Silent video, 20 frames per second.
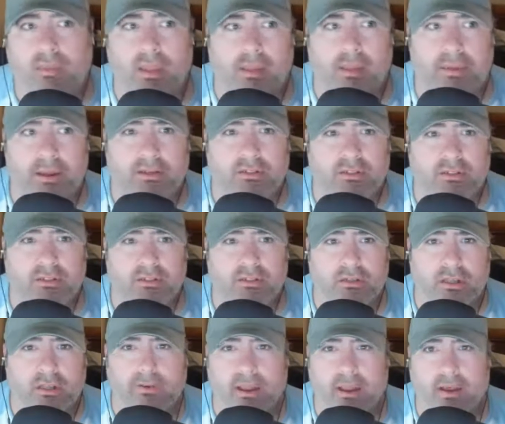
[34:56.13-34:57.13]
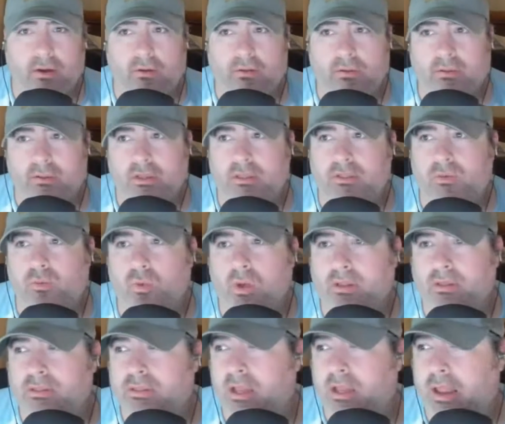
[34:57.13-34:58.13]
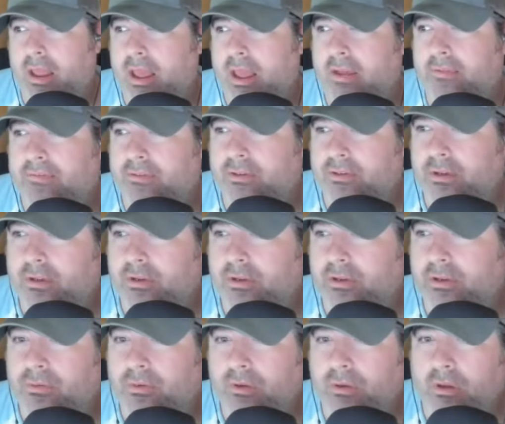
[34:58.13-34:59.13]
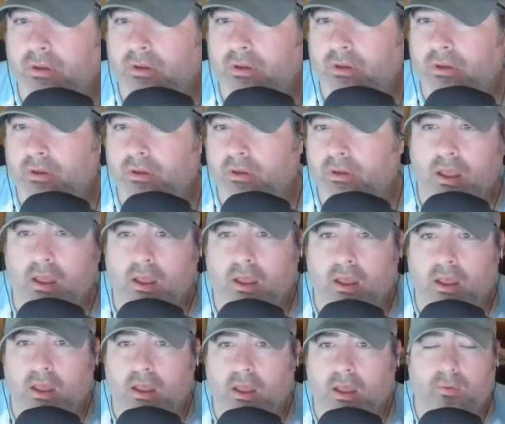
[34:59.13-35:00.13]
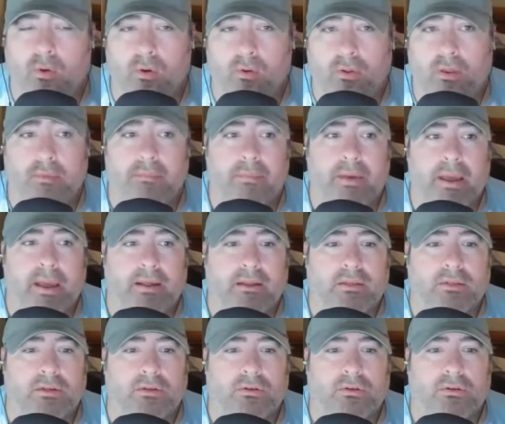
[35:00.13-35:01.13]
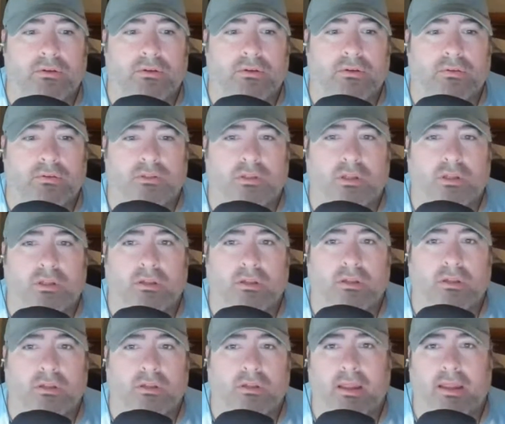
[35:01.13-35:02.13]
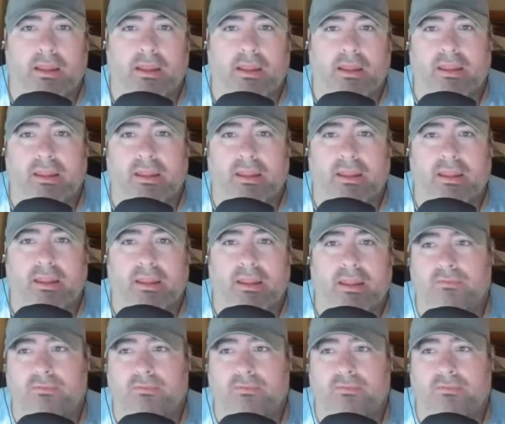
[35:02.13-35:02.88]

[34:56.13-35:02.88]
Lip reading: I'm actually leaving out this Wednesday afternoon and won't get back till Sunday evening